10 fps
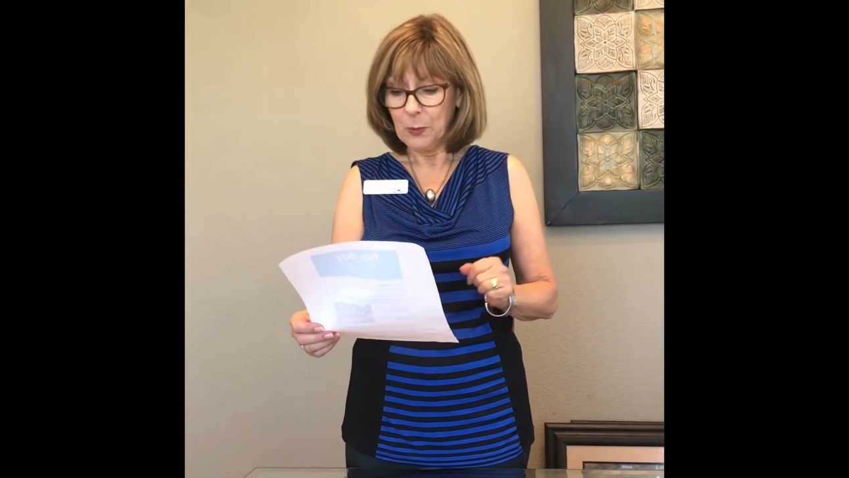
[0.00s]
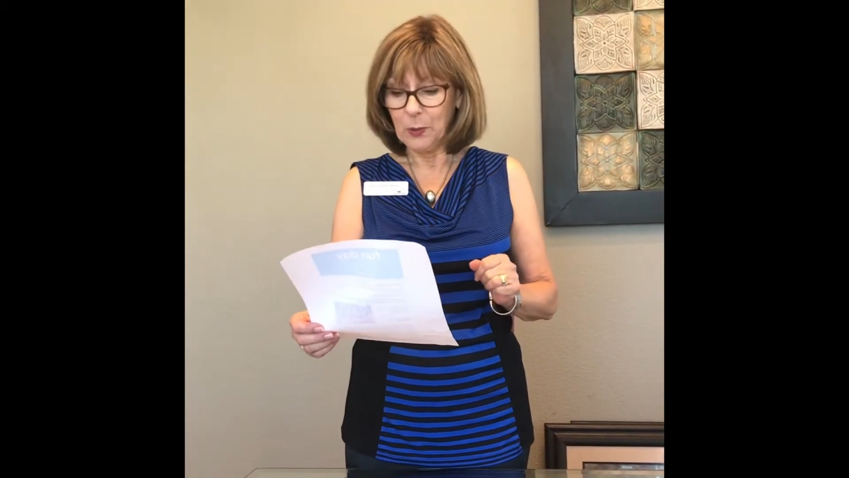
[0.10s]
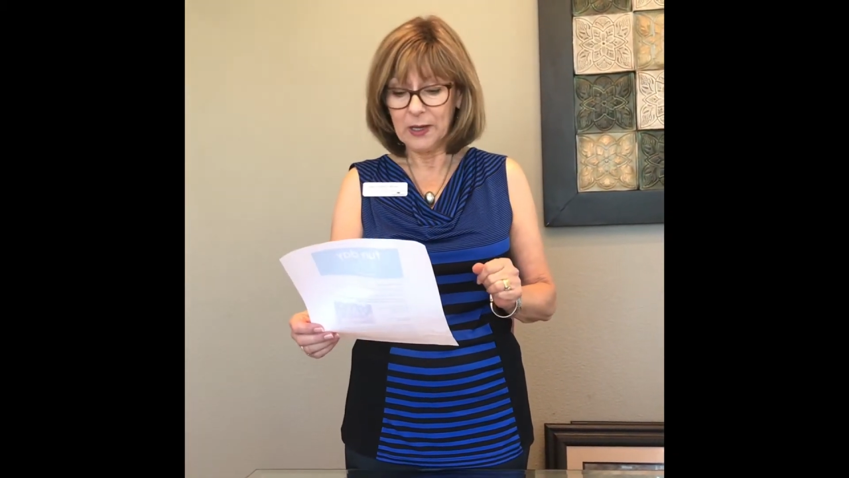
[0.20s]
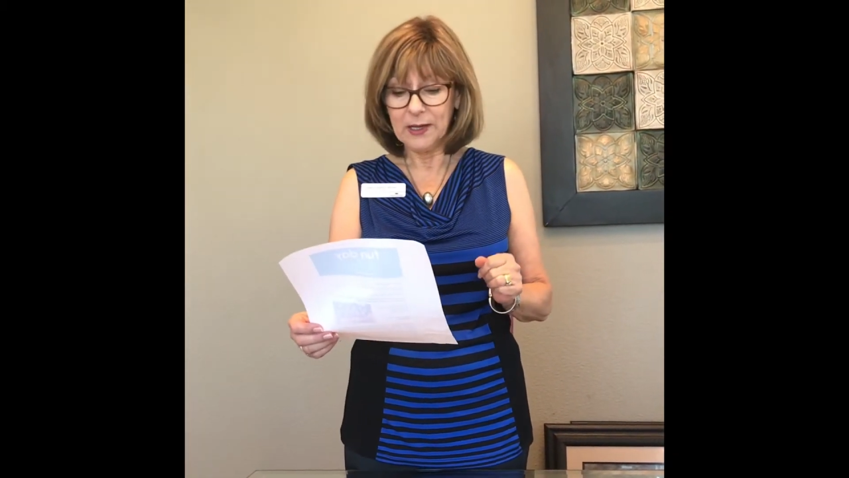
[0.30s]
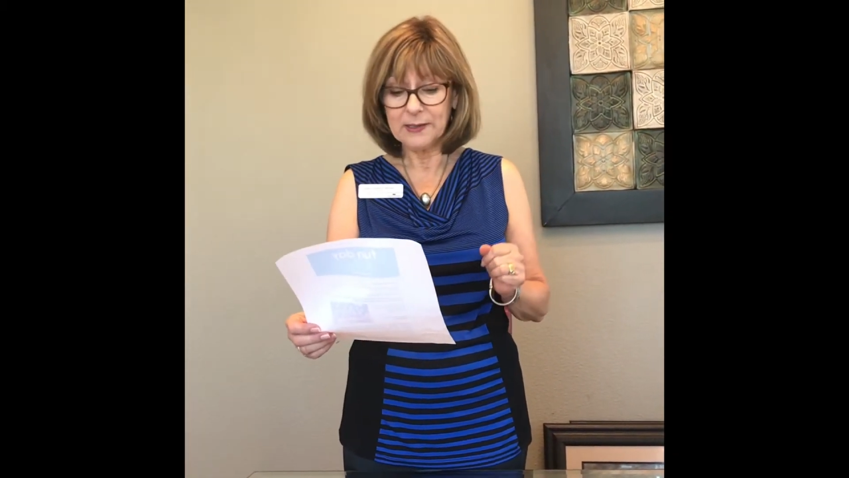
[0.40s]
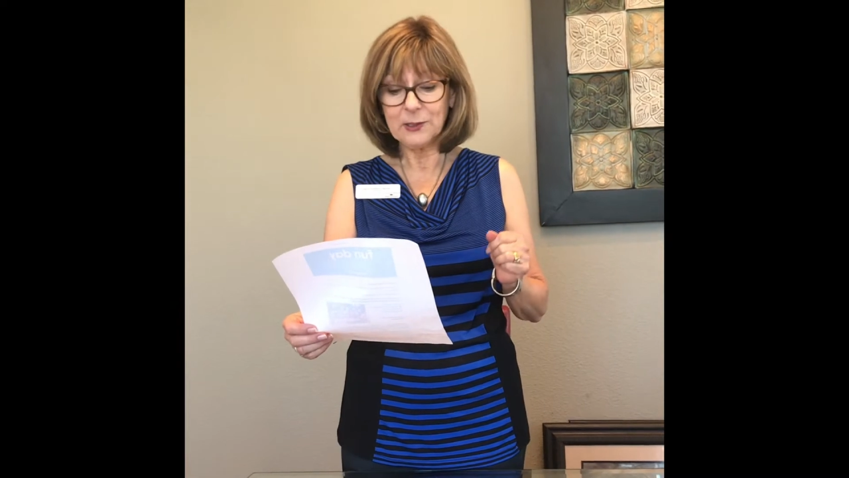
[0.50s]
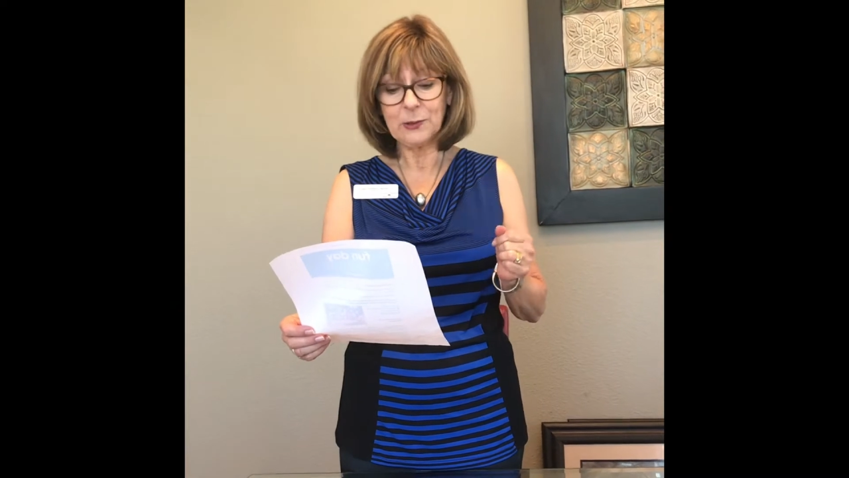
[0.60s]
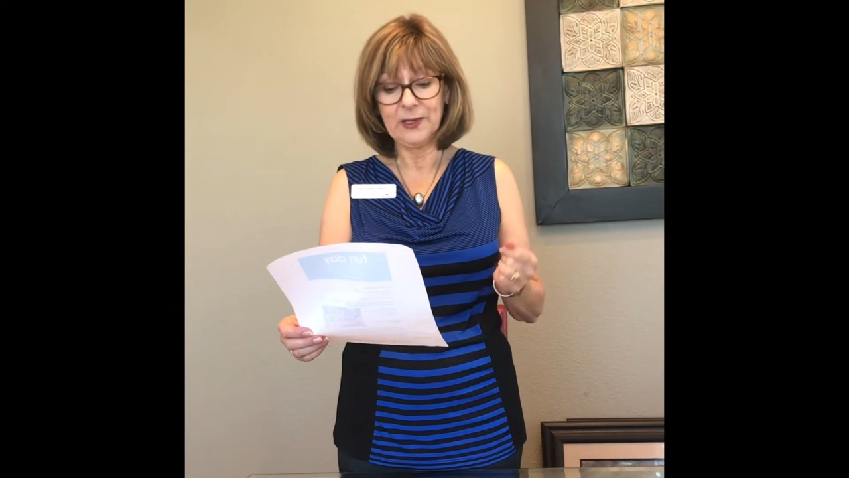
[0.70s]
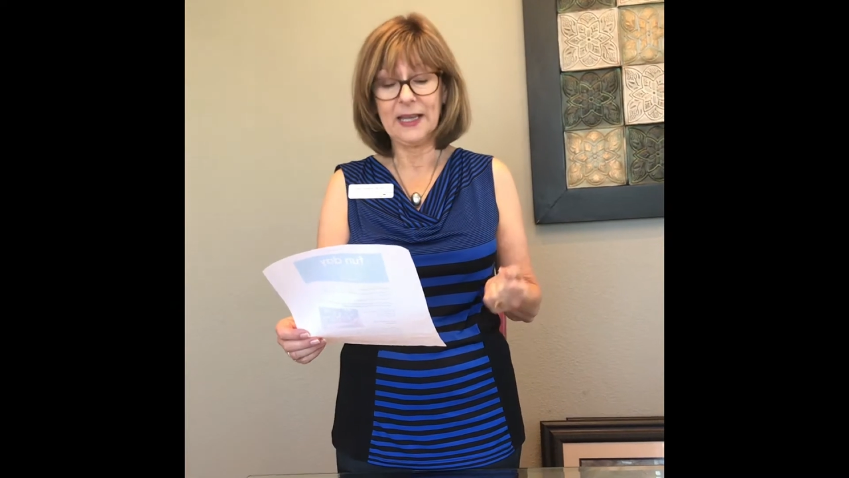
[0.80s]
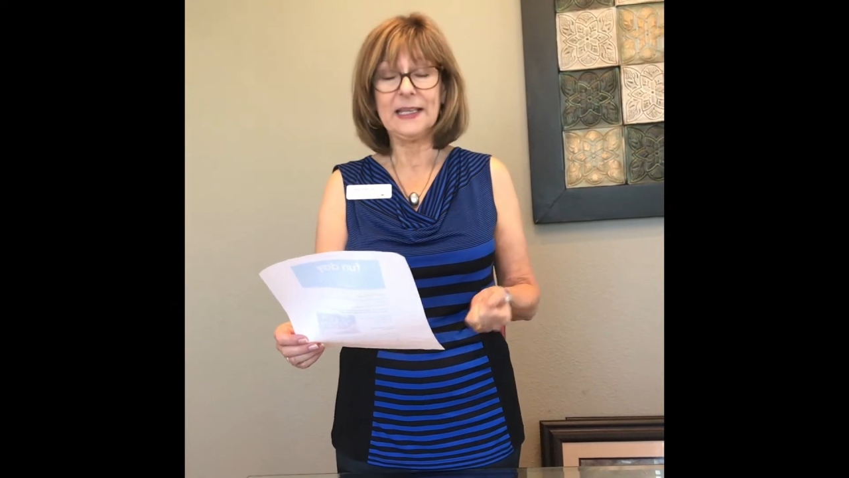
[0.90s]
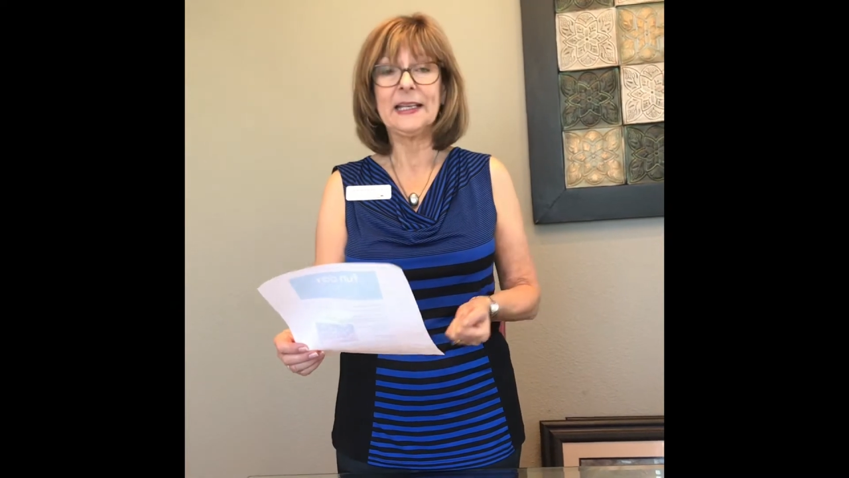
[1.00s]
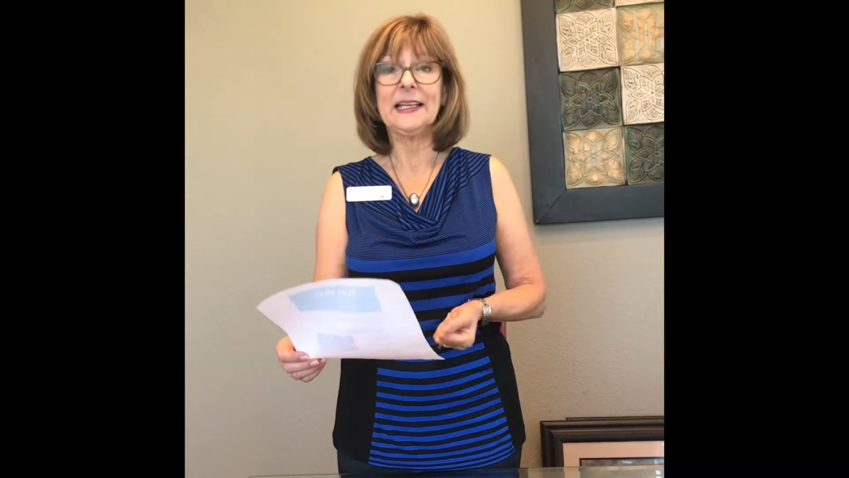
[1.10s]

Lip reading: was created